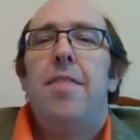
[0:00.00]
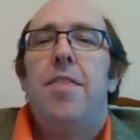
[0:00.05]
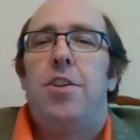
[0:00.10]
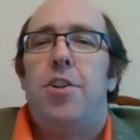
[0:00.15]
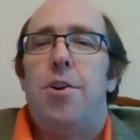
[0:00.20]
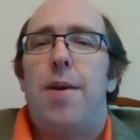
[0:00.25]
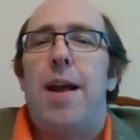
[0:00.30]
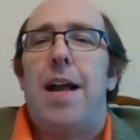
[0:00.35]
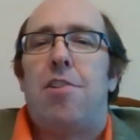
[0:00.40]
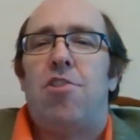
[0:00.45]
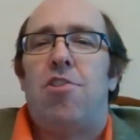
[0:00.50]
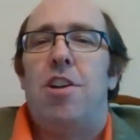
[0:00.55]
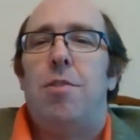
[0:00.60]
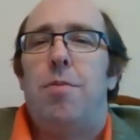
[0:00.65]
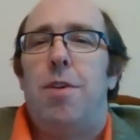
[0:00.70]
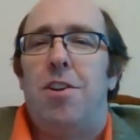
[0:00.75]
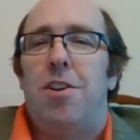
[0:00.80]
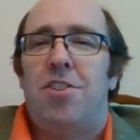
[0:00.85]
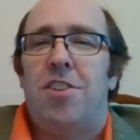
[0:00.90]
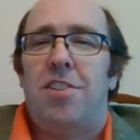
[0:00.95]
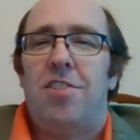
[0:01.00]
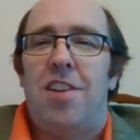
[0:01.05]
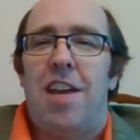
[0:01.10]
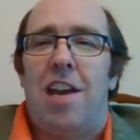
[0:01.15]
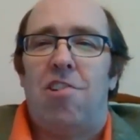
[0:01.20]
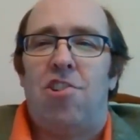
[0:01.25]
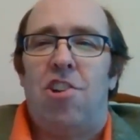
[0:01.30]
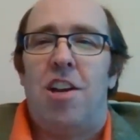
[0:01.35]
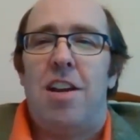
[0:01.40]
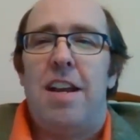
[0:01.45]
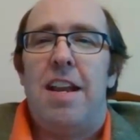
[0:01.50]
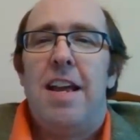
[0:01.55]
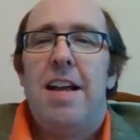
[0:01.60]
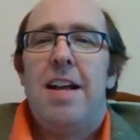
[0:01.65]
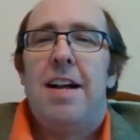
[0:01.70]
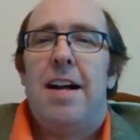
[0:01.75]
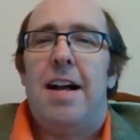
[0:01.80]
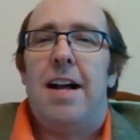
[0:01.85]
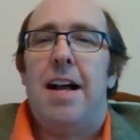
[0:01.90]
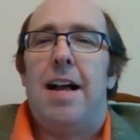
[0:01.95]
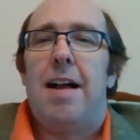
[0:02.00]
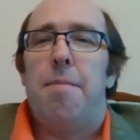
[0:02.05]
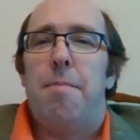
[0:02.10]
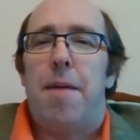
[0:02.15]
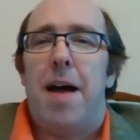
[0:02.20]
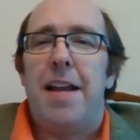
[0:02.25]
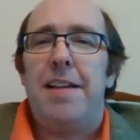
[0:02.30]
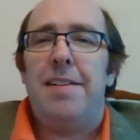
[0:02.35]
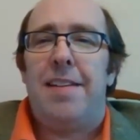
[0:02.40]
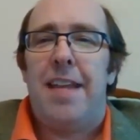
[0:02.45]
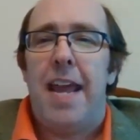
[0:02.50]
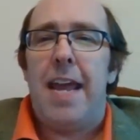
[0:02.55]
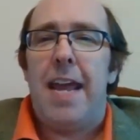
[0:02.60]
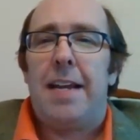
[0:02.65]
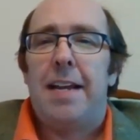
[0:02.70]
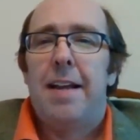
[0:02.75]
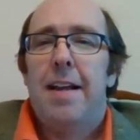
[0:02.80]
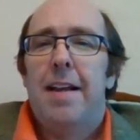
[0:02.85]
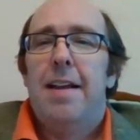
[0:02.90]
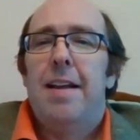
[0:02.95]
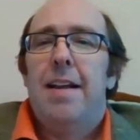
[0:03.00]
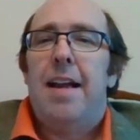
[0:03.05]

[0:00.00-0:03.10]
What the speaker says: the direction in which succession might take.